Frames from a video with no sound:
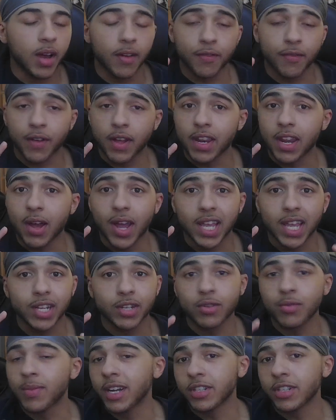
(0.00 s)
Find out I
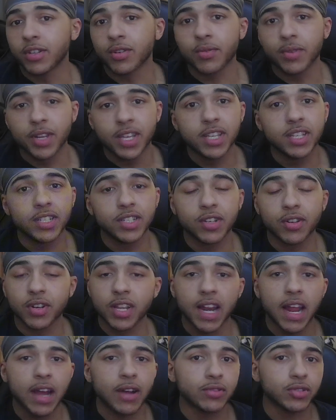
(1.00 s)
could do my degree easier,
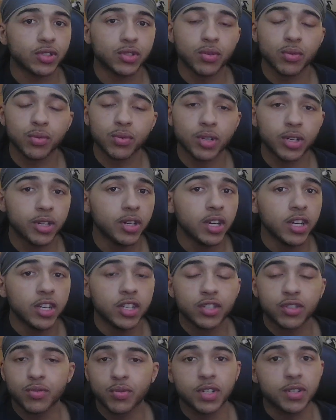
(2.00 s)
get out sooner,
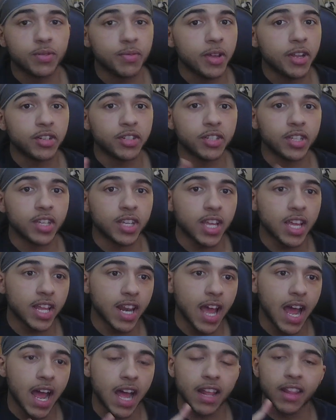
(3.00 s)
switch majors
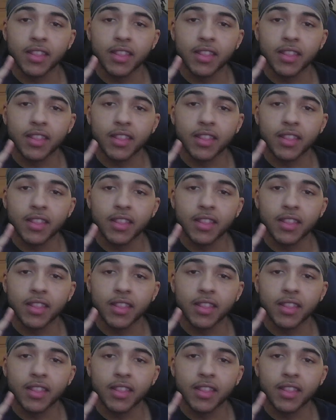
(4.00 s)
again.